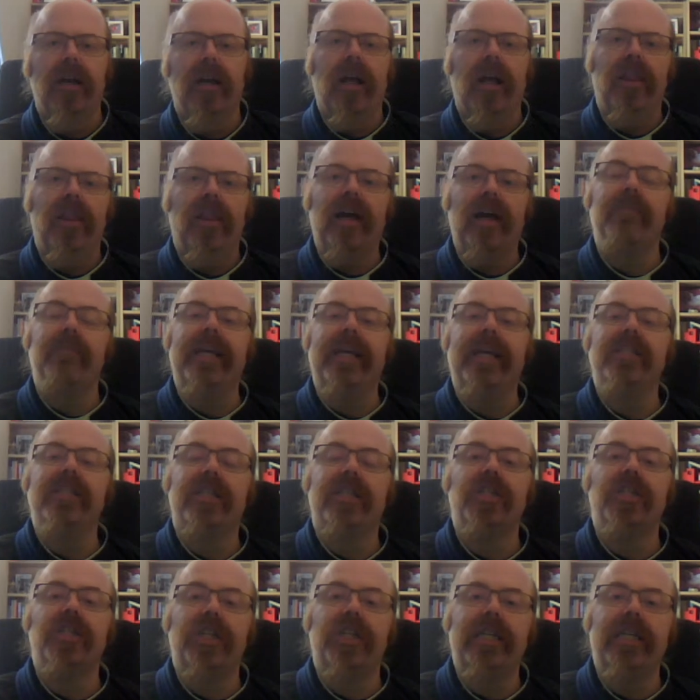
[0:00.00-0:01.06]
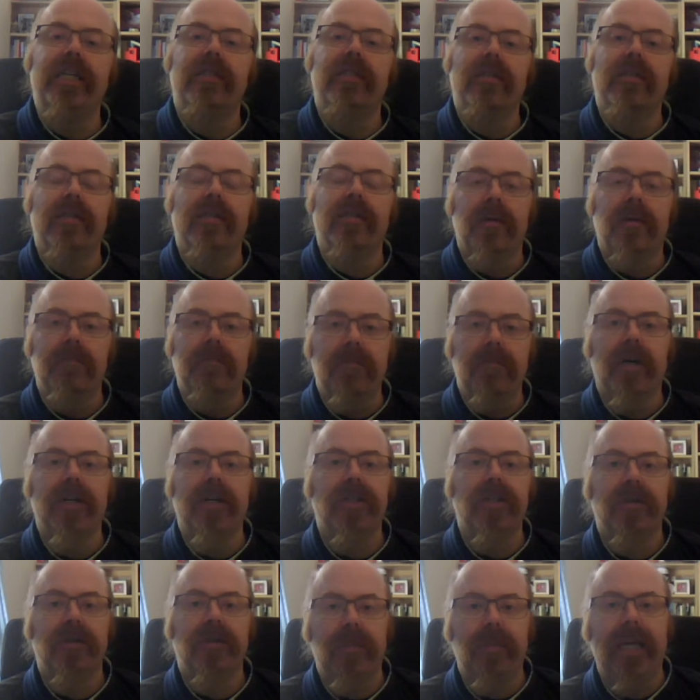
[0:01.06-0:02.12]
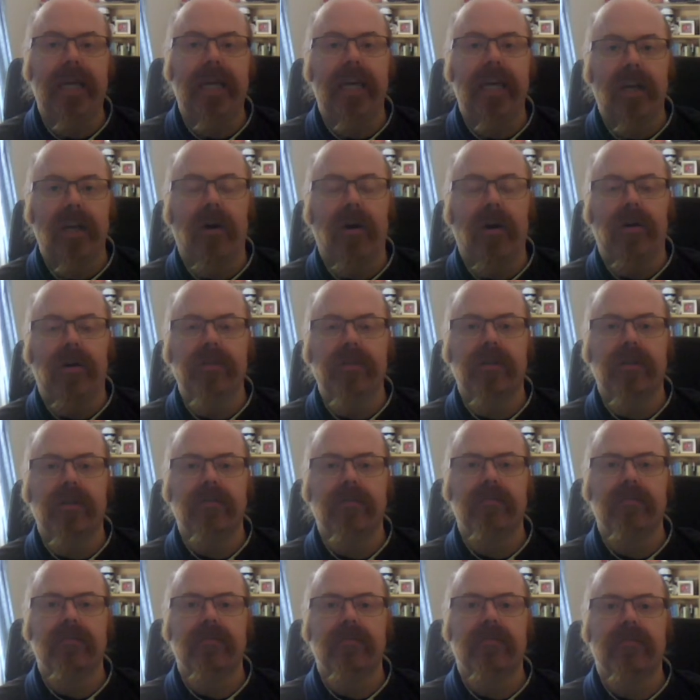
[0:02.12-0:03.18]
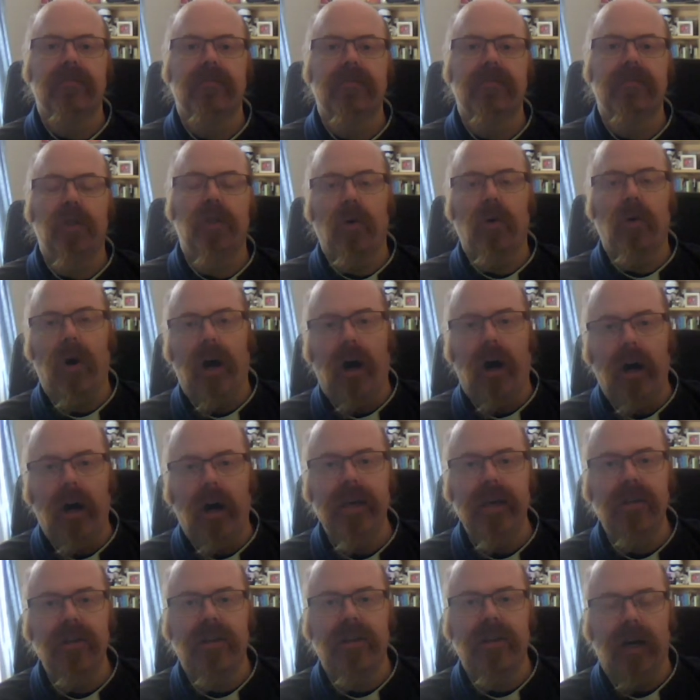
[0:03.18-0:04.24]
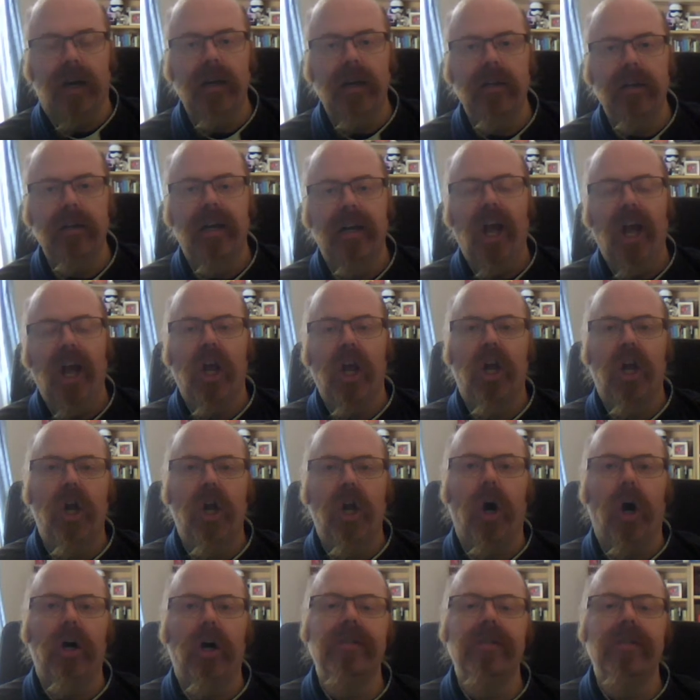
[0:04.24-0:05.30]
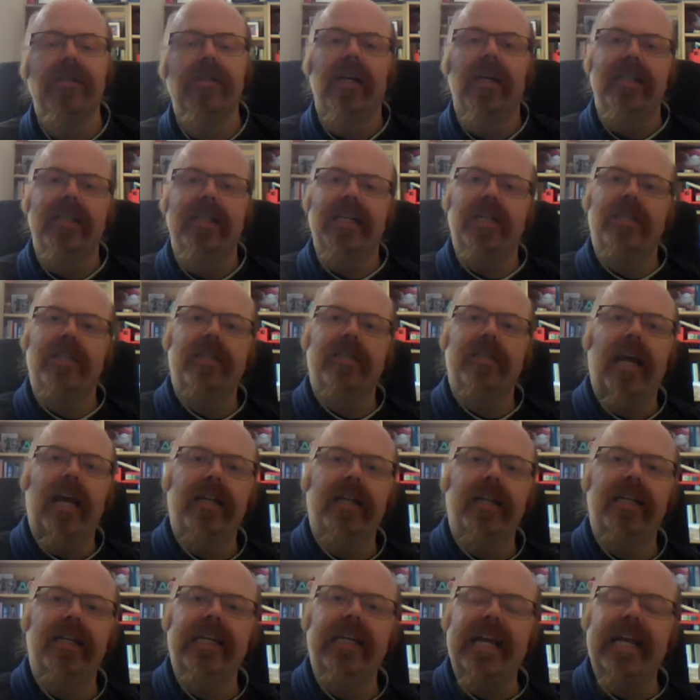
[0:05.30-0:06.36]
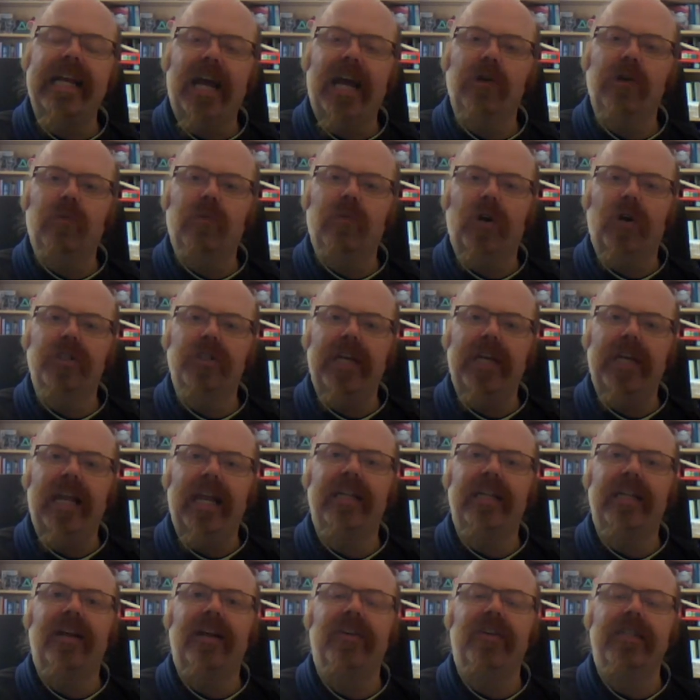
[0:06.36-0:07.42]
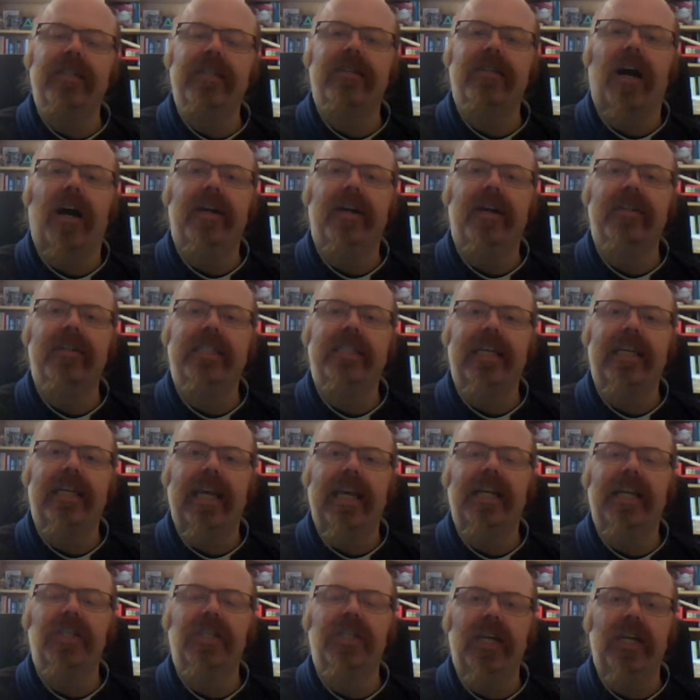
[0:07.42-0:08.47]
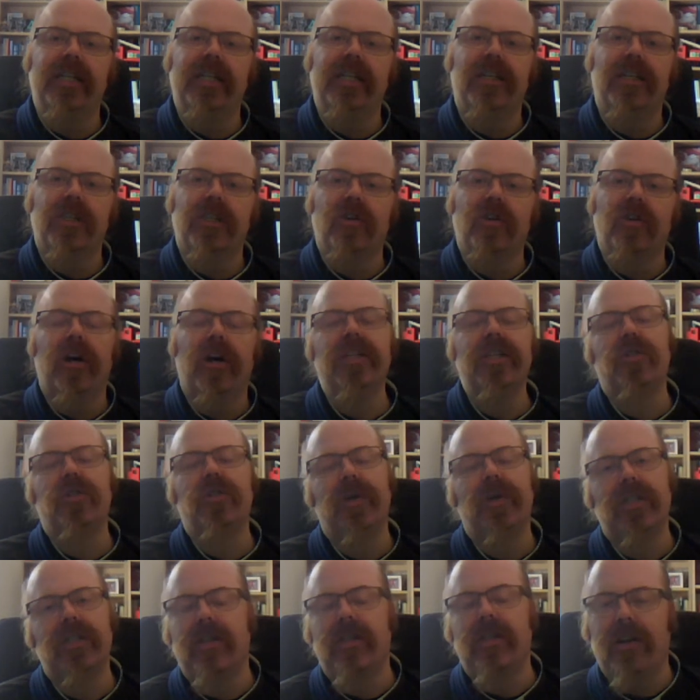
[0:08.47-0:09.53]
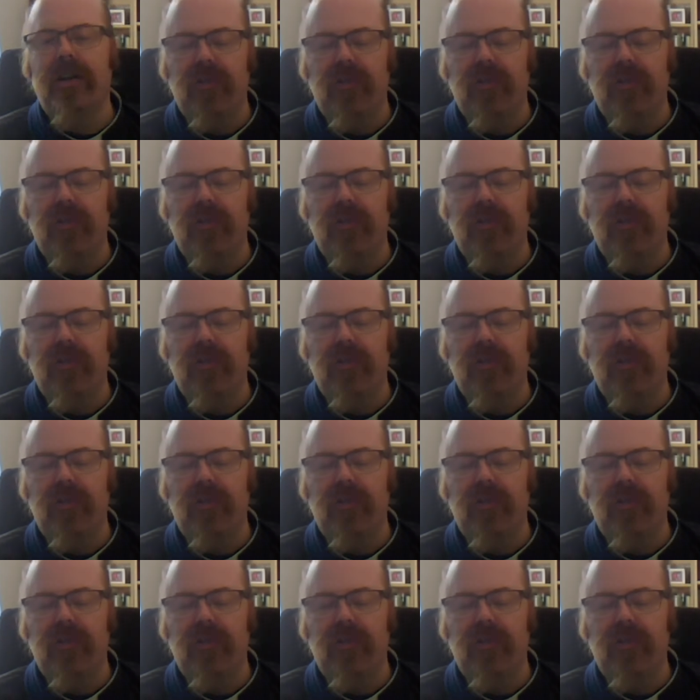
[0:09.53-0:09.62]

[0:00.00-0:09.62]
that means that Jesus must be God. So either God descended and was in their entirety in Jesus Christ, which then